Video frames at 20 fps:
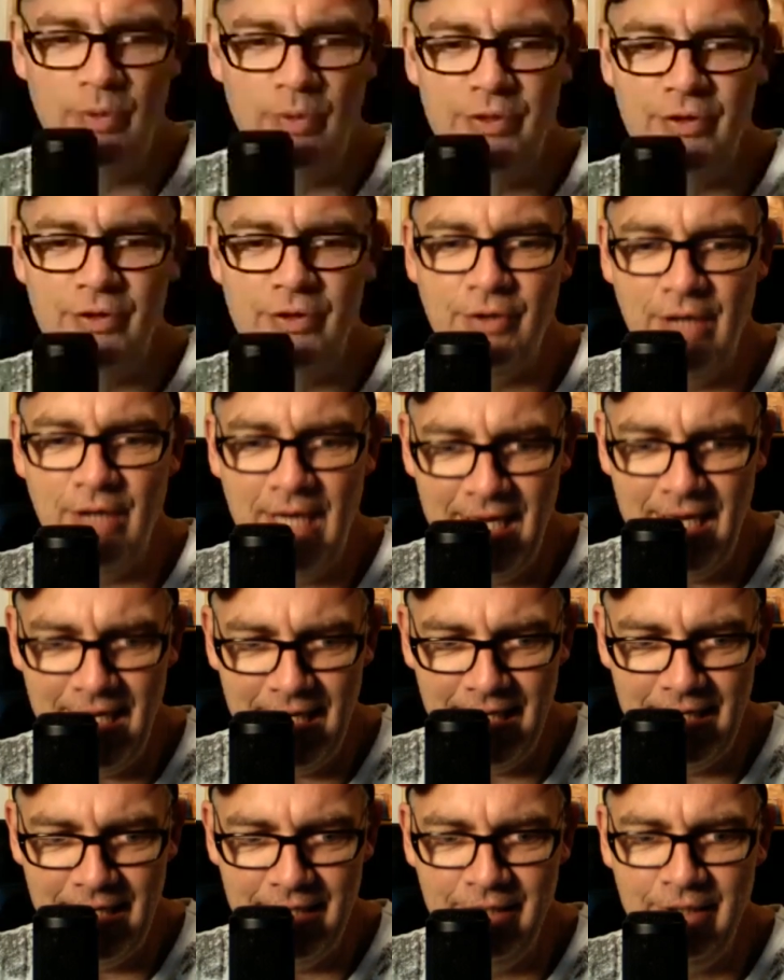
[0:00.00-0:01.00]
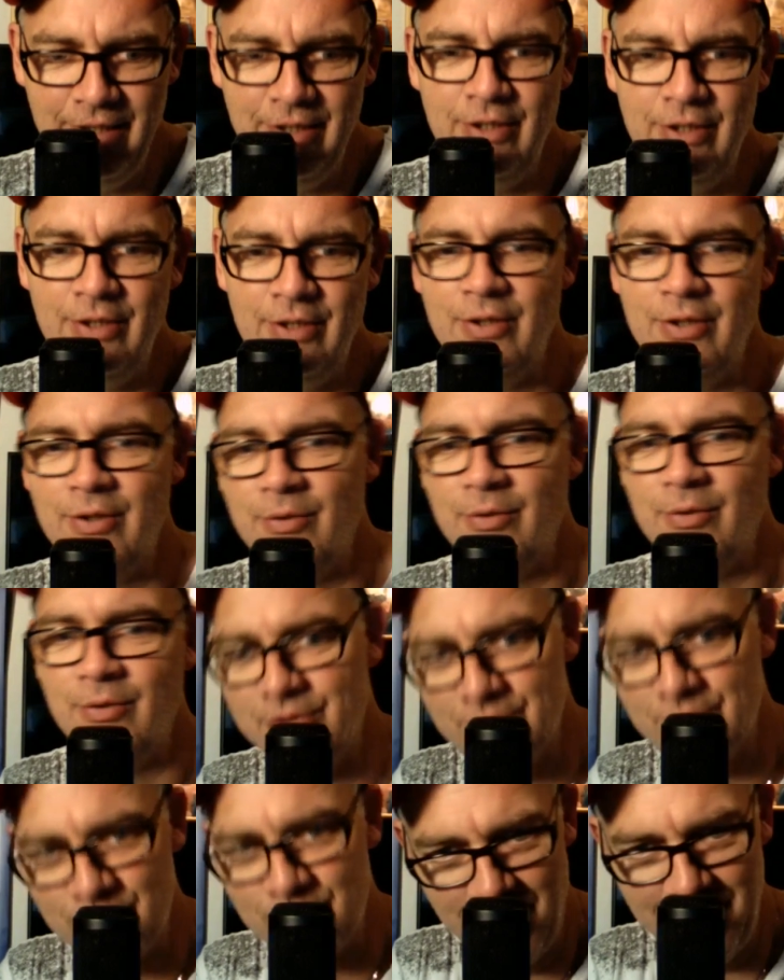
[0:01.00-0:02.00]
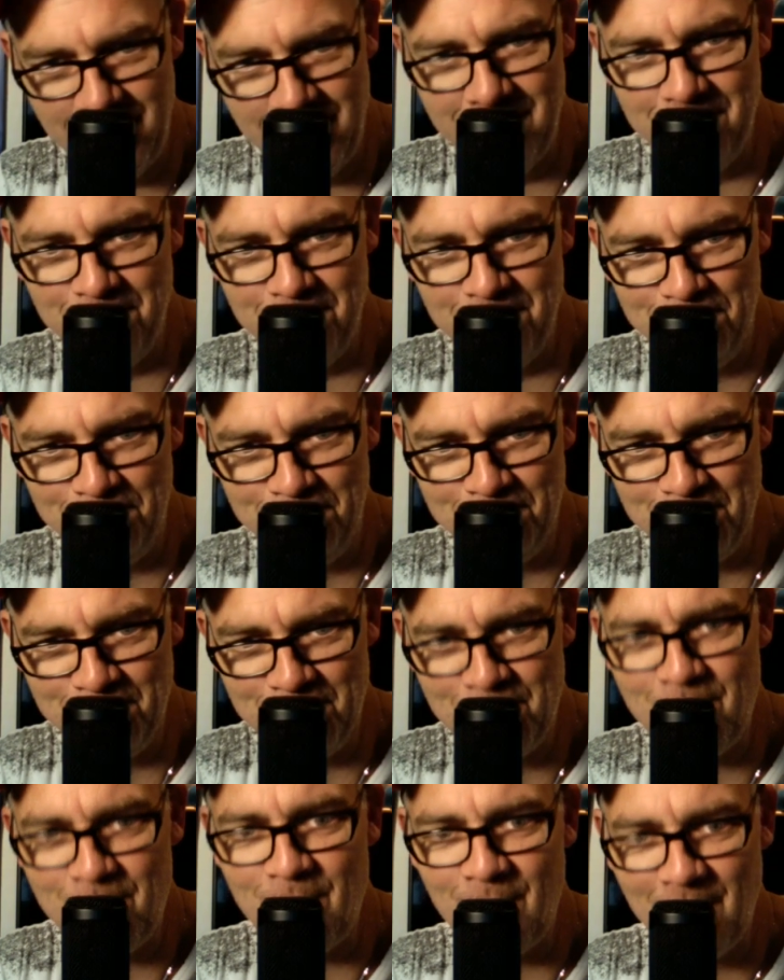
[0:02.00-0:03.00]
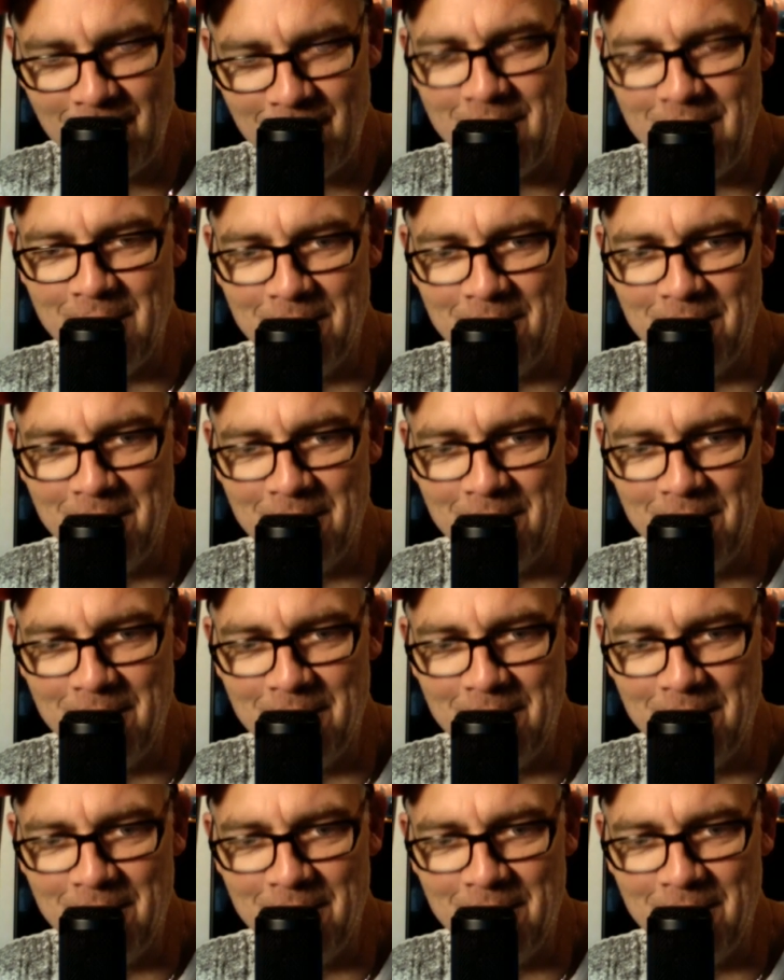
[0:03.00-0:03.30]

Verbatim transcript: your head, which yep. is right. Yep. Yeah.